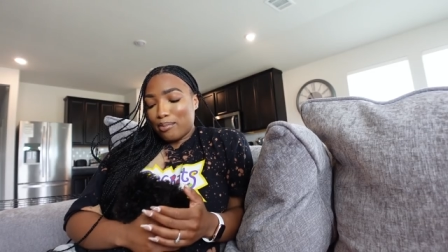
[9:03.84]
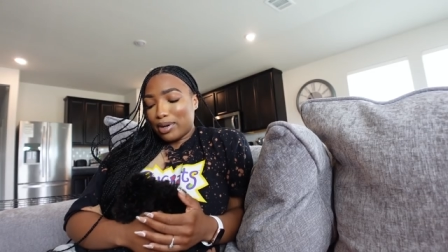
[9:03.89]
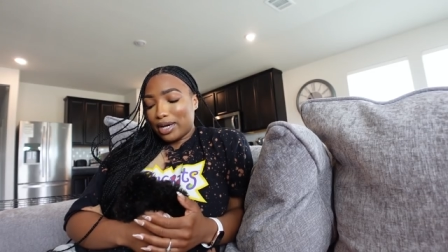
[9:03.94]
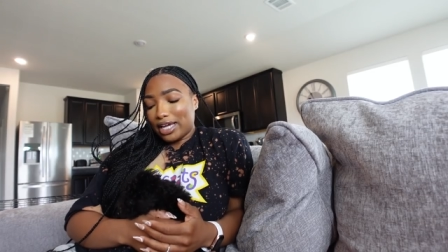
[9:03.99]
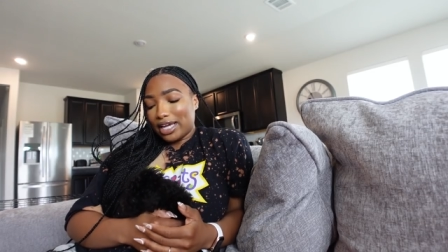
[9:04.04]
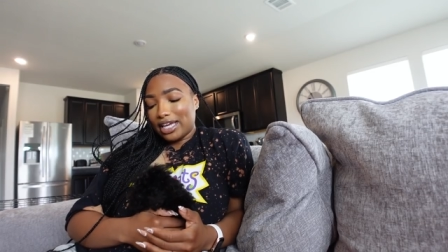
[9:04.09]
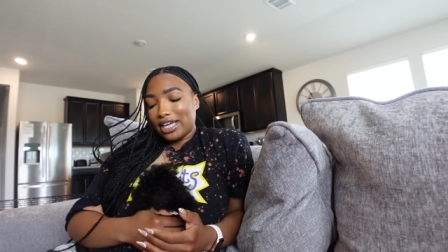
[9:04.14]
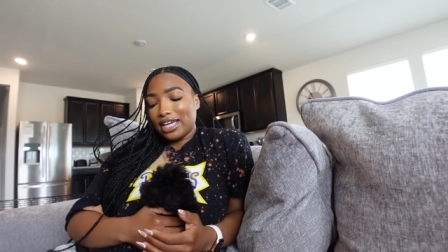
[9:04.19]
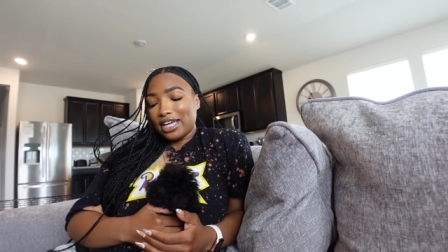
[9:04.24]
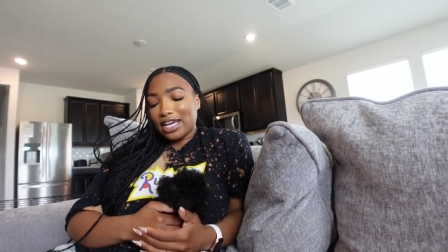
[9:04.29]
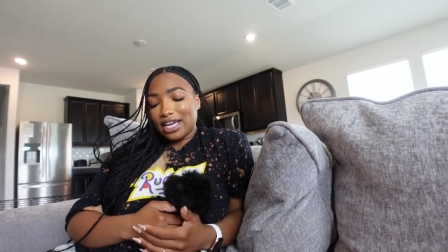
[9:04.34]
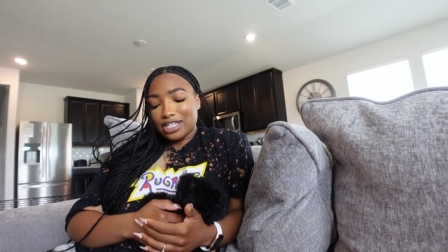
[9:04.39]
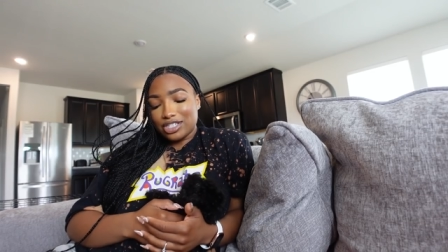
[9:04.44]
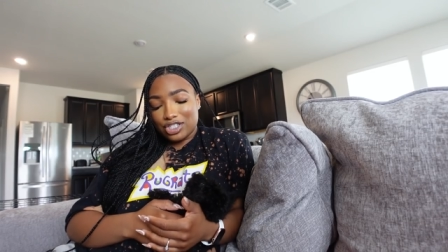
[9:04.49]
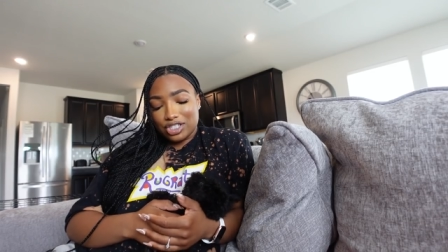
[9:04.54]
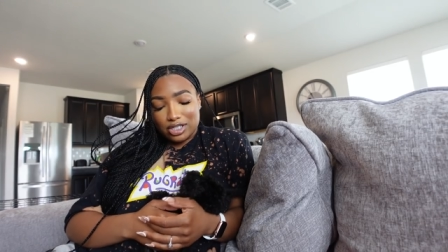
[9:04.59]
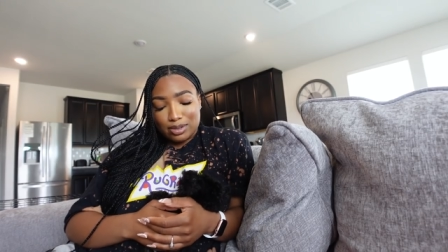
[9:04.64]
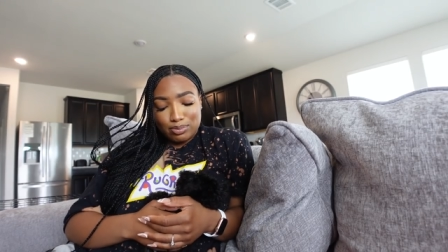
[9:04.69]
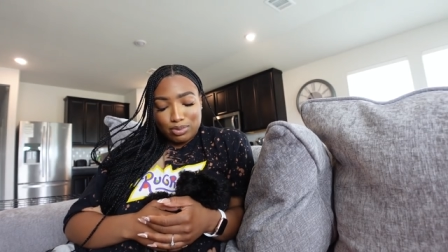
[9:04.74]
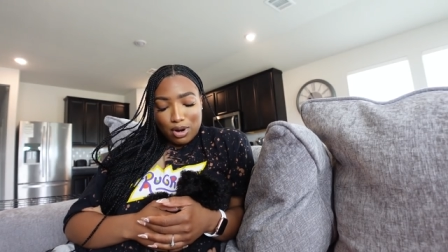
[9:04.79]
but he has
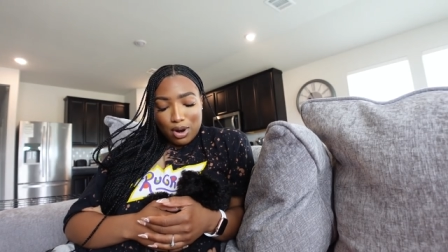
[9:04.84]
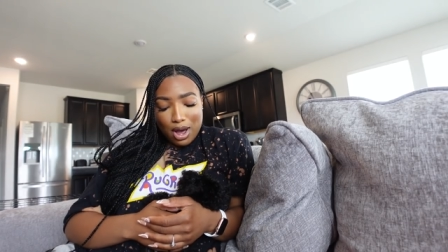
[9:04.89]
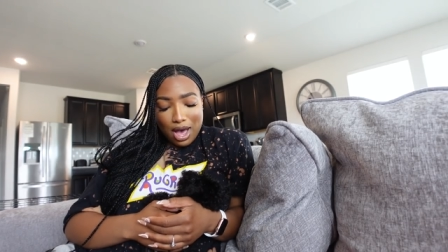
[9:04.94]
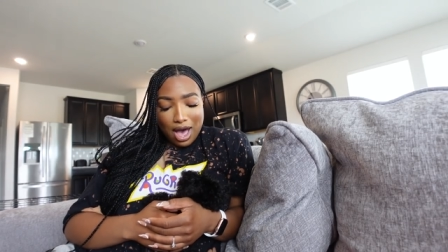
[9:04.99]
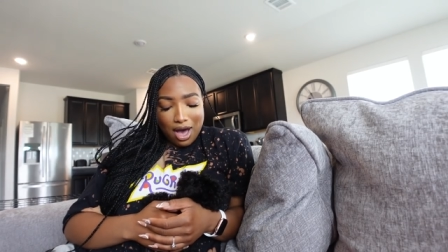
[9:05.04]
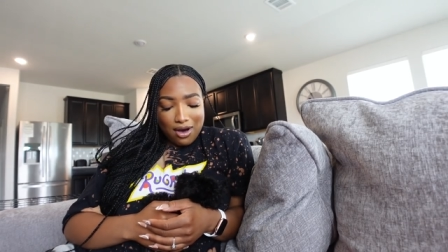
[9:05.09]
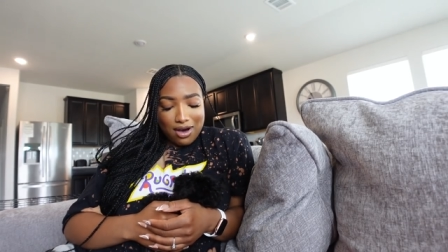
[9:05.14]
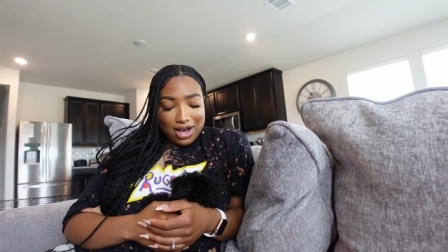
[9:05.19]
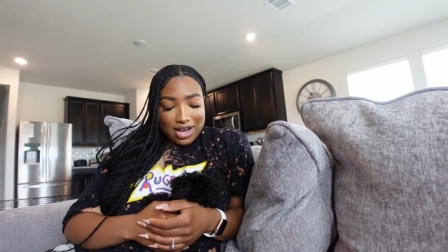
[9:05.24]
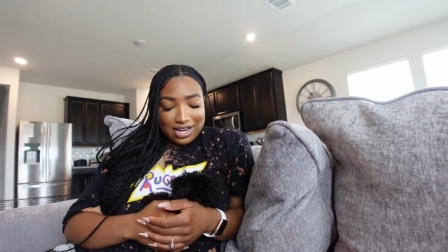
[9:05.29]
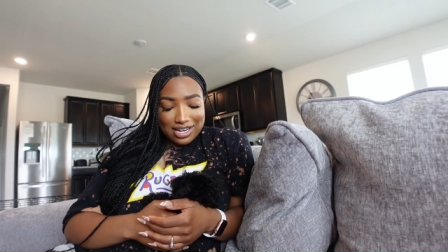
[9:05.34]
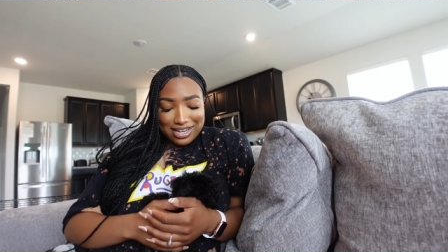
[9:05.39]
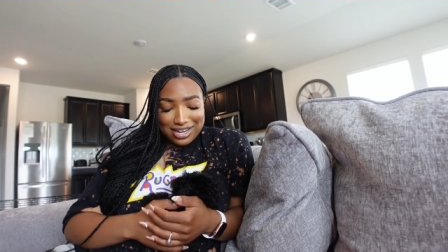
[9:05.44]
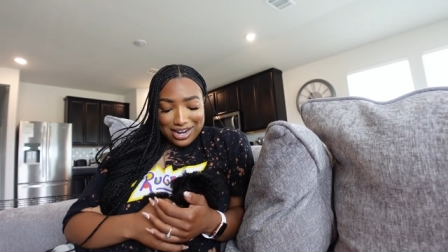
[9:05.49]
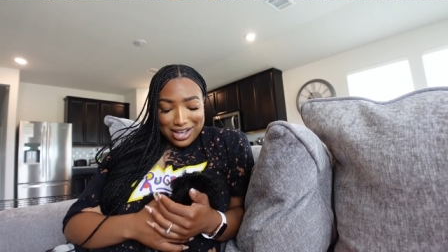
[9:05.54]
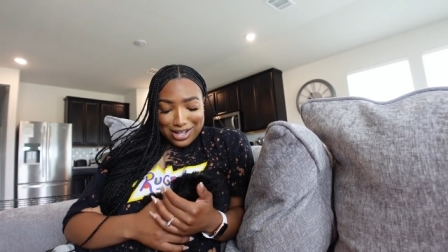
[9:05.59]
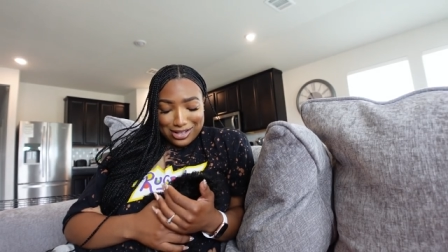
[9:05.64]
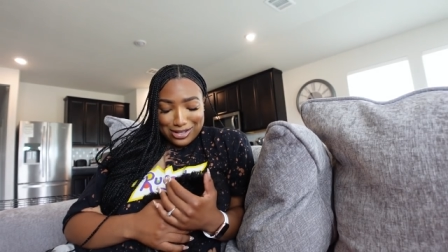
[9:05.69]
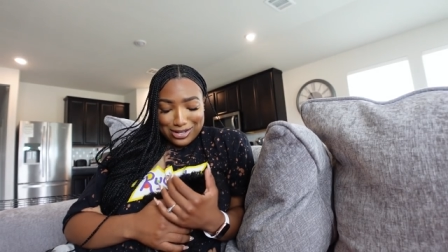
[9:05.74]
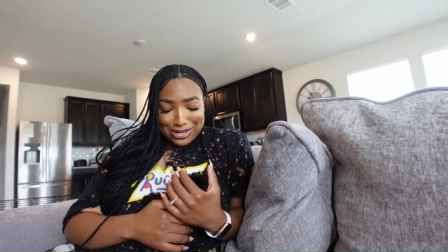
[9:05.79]
just brought out
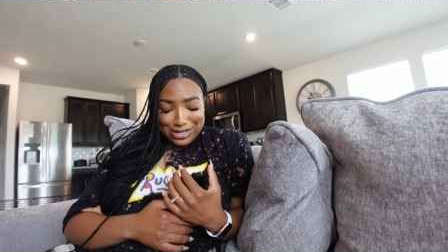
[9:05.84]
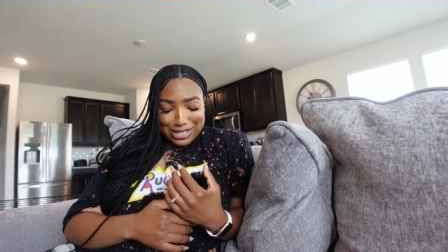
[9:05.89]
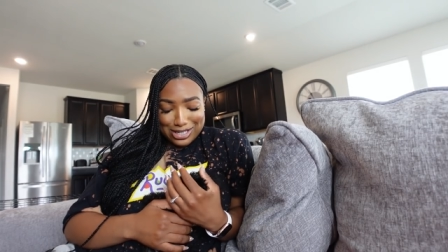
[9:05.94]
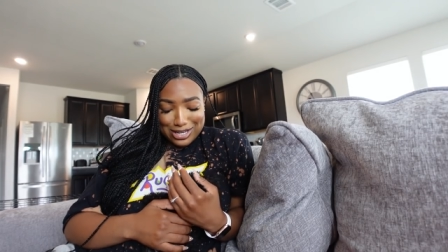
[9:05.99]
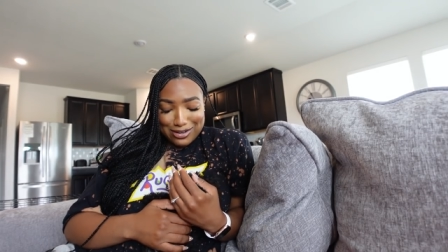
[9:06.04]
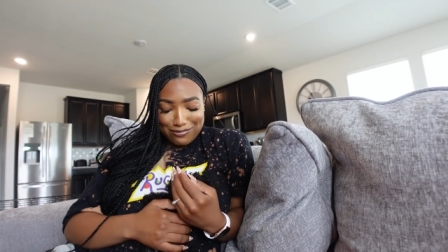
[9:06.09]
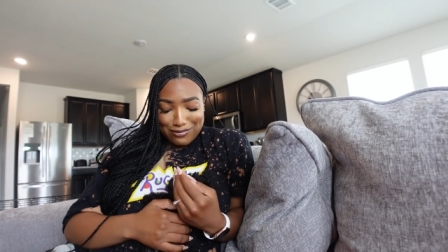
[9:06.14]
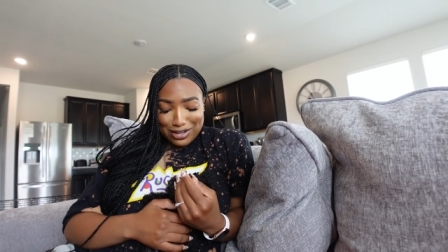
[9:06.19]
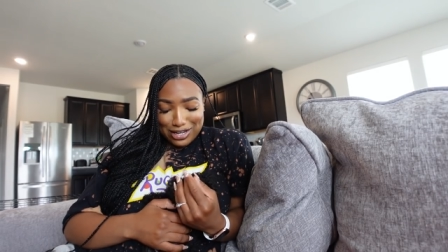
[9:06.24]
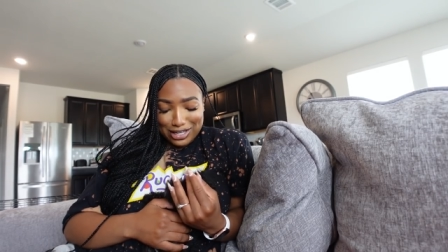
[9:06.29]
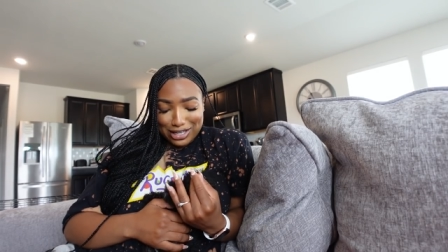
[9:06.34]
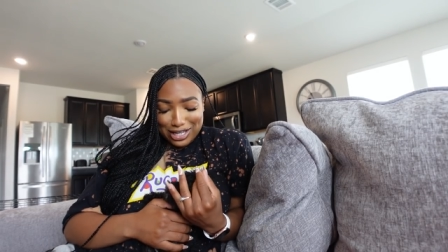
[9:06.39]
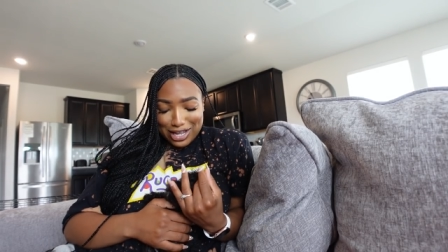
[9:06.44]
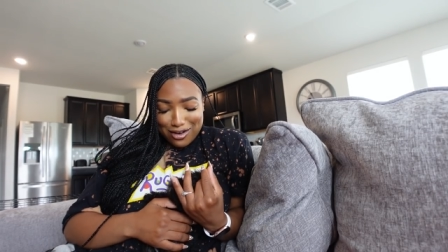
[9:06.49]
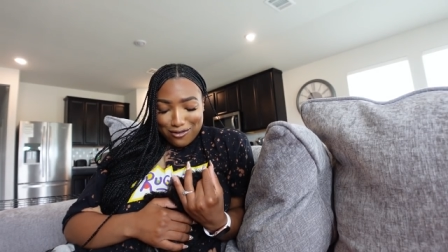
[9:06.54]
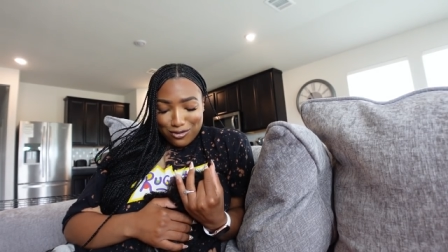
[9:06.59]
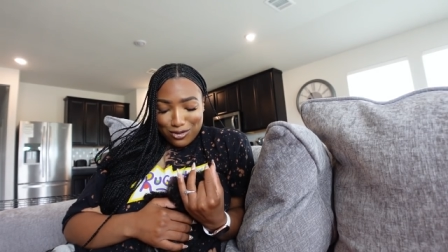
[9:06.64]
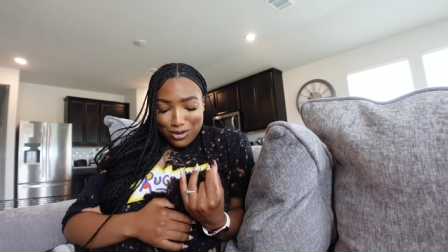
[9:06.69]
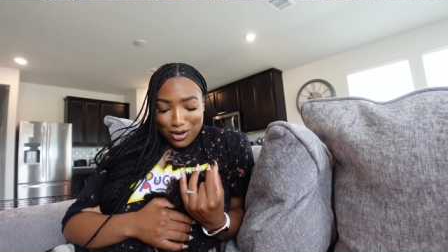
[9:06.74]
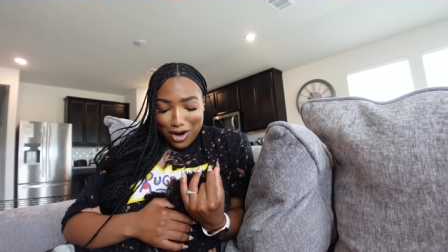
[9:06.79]
another different
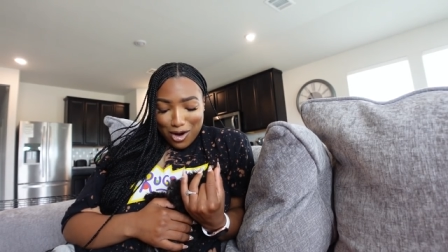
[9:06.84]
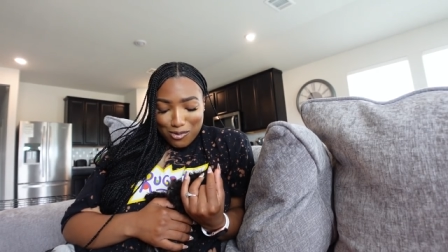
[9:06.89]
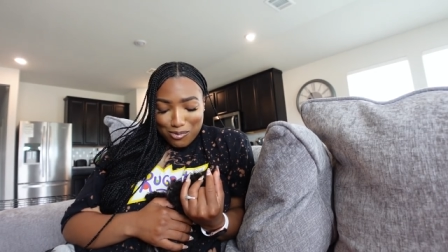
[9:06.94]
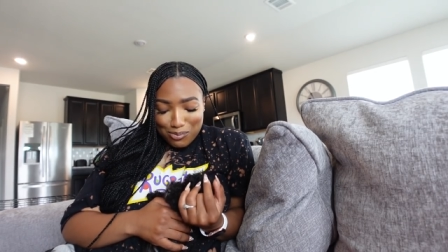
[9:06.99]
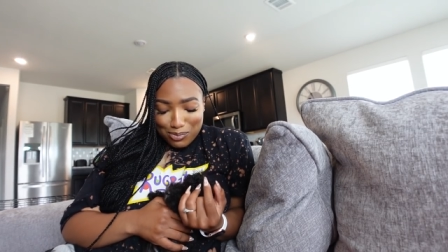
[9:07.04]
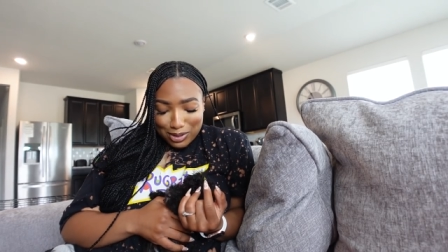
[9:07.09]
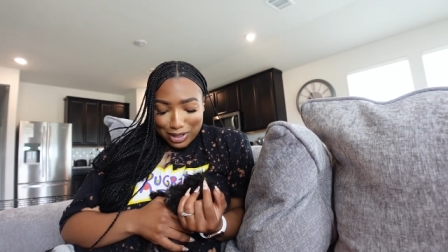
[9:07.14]
level of